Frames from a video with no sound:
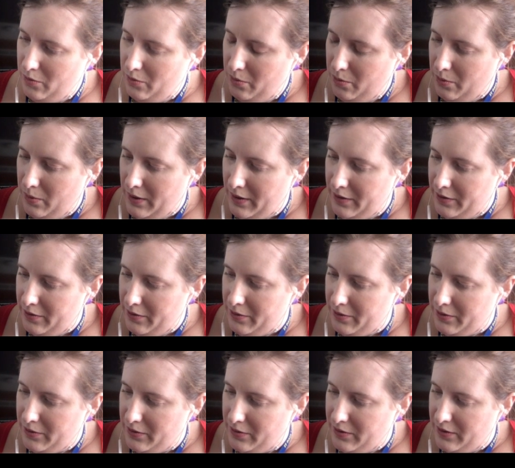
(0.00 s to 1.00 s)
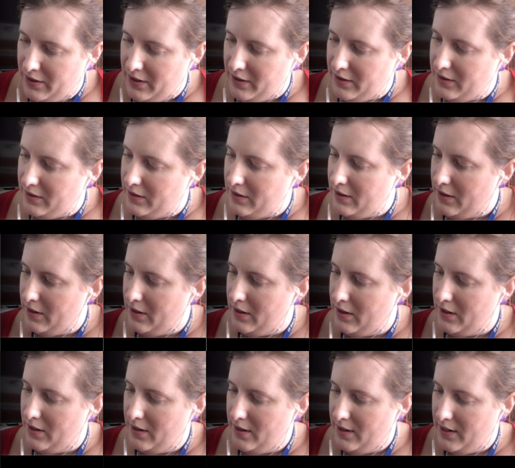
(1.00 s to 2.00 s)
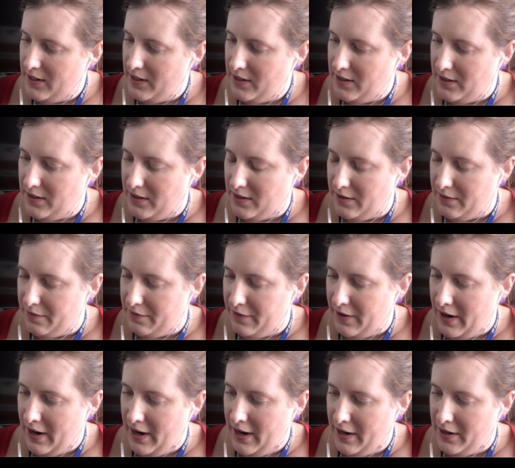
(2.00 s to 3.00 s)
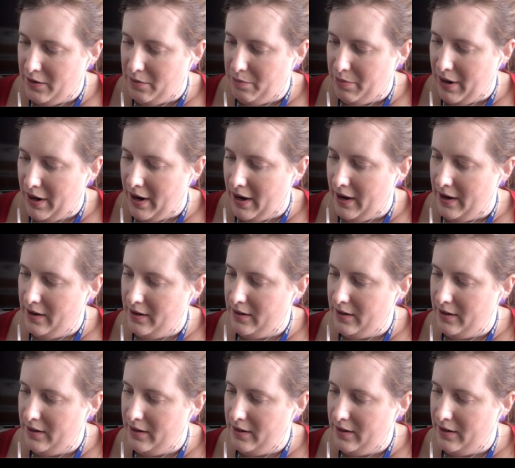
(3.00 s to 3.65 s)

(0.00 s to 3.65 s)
1 on 6 divided by